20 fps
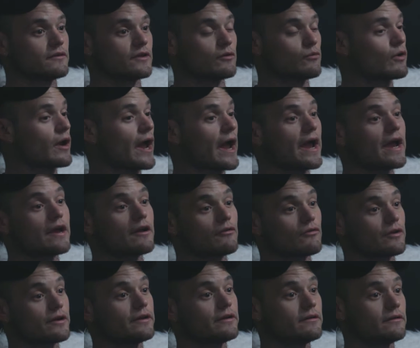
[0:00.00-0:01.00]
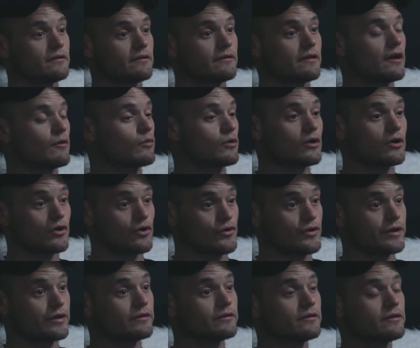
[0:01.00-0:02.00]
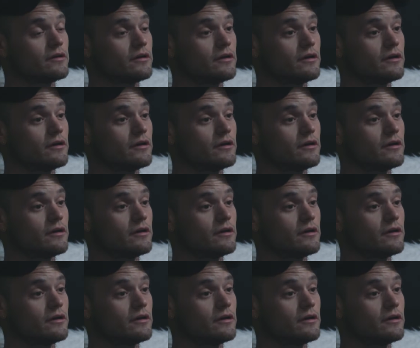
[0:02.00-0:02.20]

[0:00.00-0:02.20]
that were angry, that were hurting,